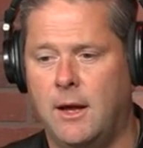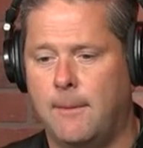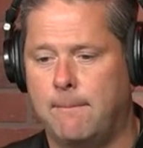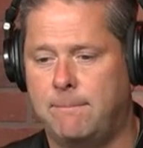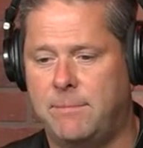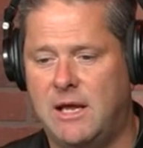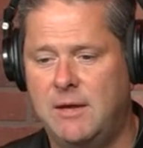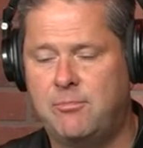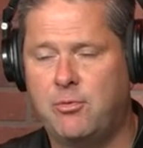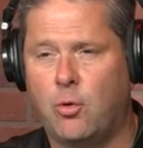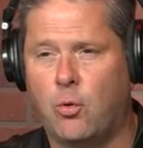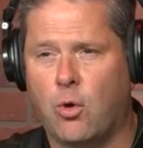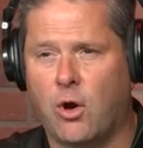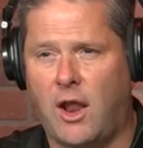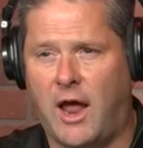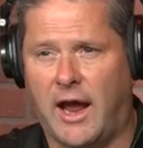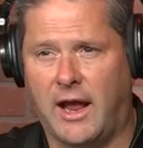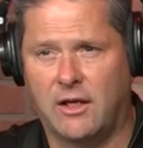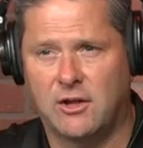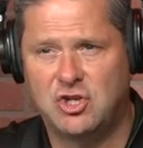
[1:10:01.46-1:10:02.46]
people were
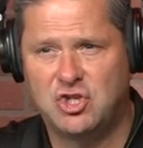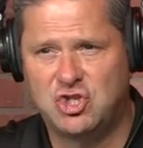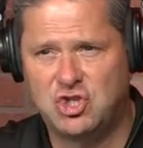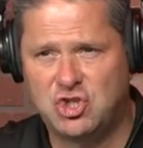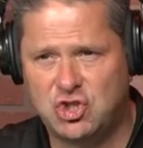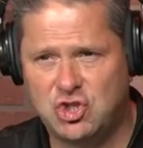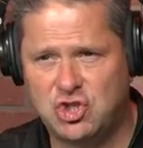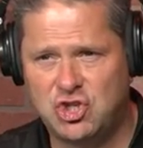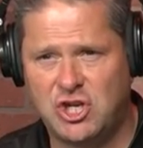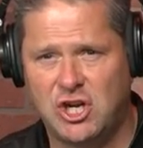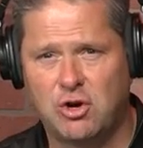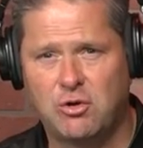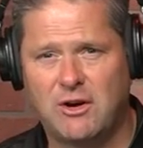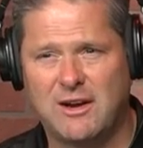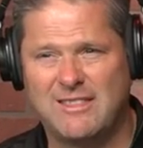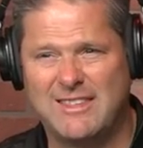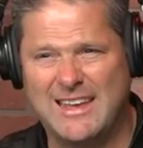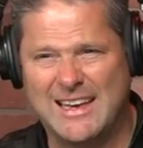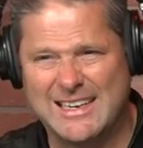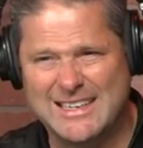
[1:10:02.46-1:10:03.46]
like
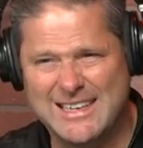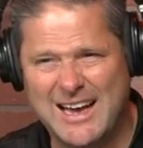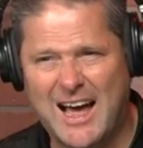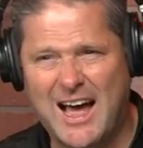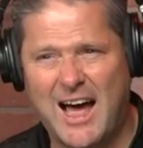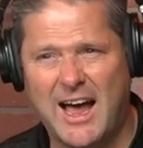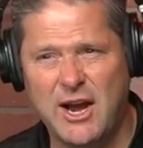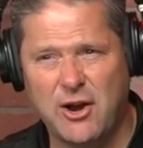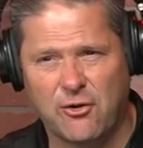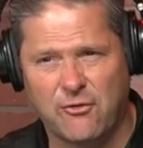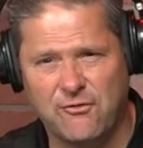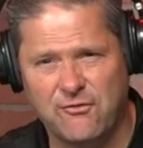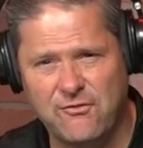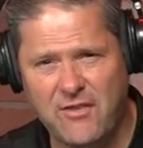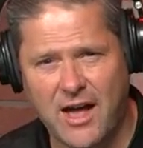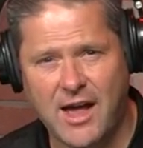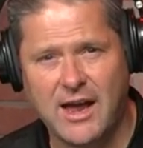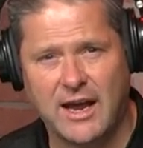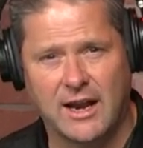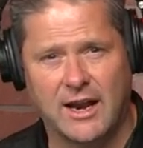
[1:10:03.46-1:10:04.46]
cheering the entire
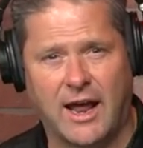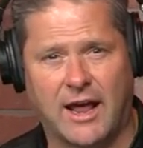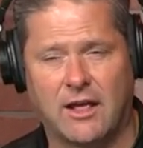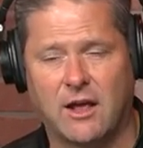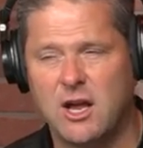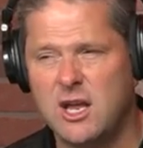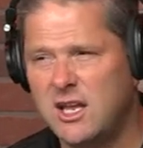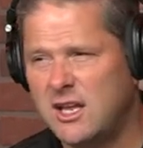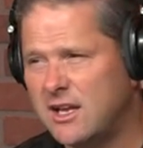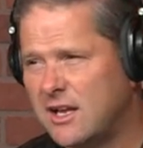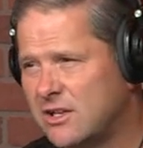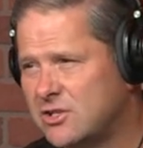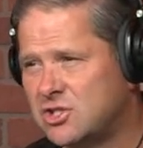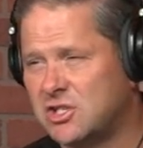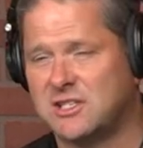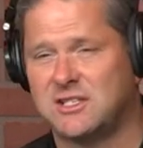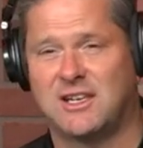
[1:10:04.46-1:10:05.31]
fight. Like, just